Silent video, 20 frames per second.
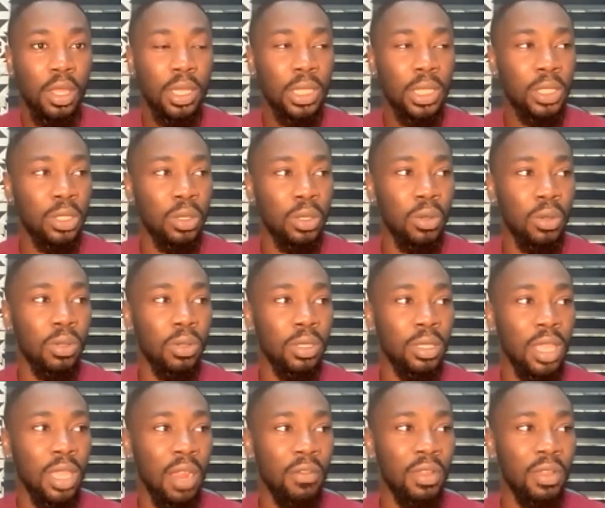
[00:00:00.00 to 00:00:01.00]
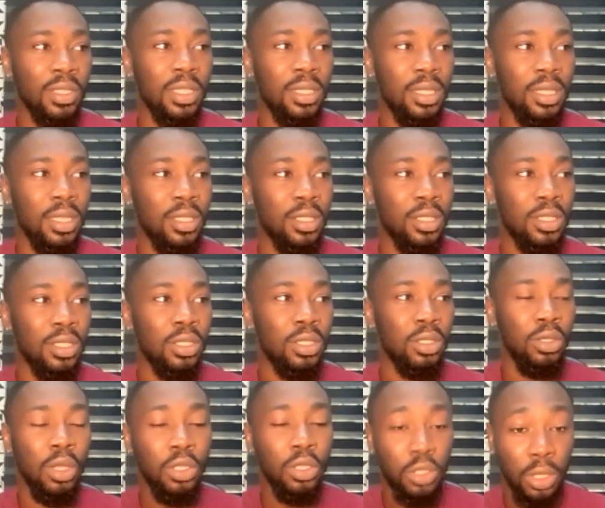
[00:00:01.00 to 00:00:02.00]
So diversity is
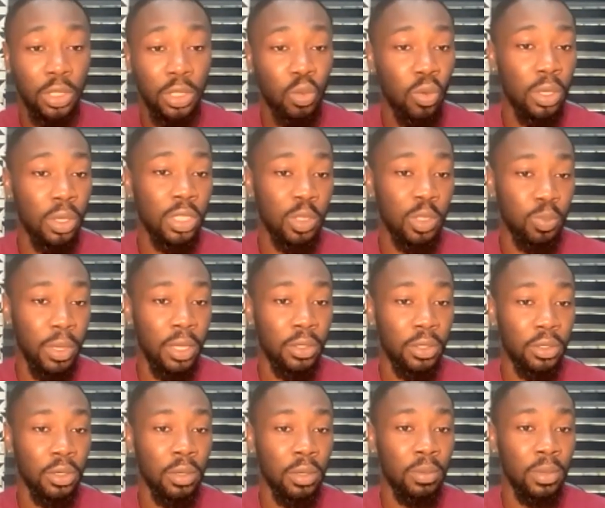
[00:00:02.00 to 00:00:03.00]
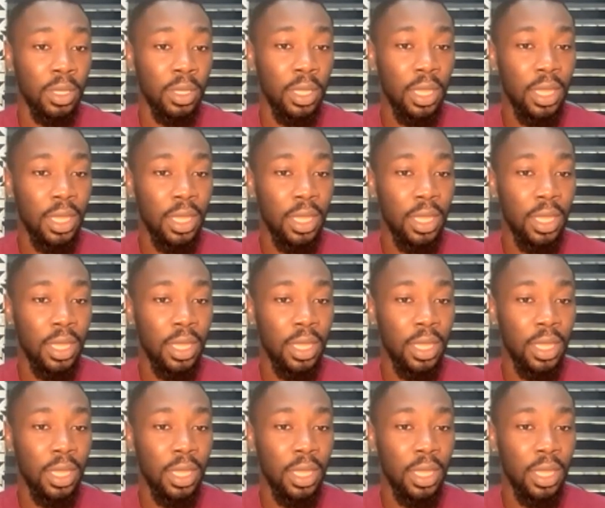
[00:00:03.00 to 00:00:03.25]
not just one spectrum.